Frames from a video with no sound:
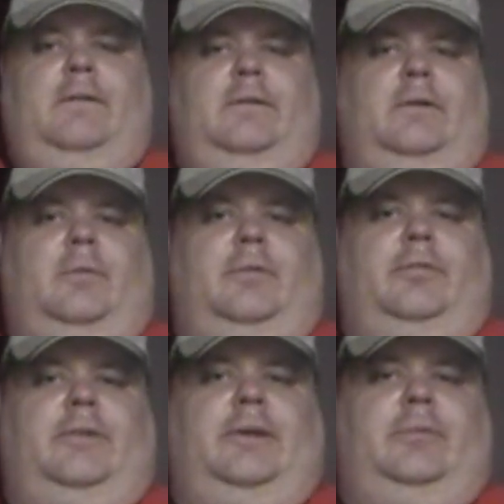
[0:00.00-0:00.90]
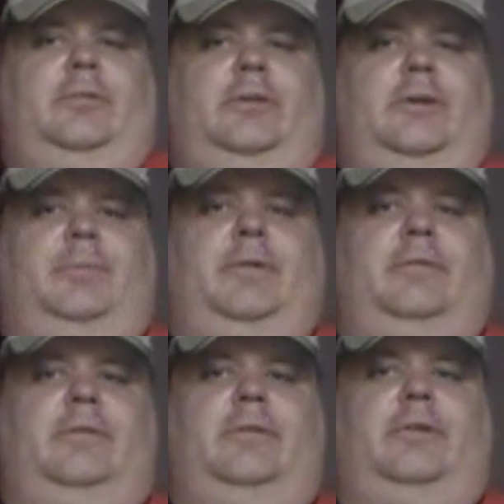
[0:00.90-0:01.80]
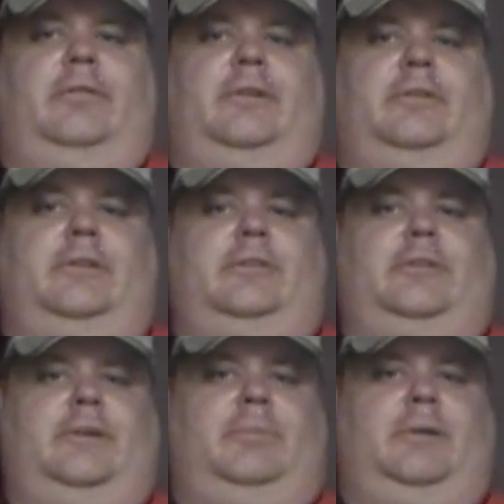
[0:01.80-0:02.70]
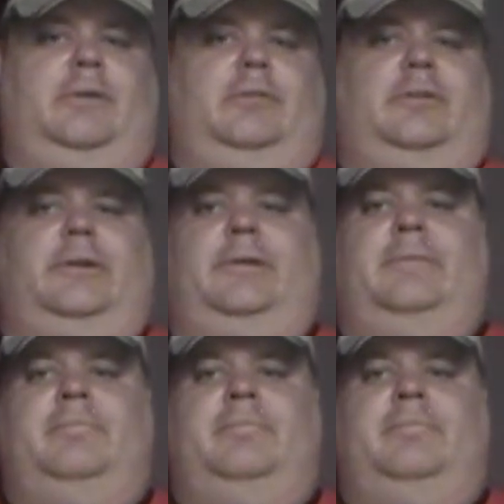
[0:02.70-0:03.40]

home of the Flames, Hitmen, Roughnecks, and Stampeders, I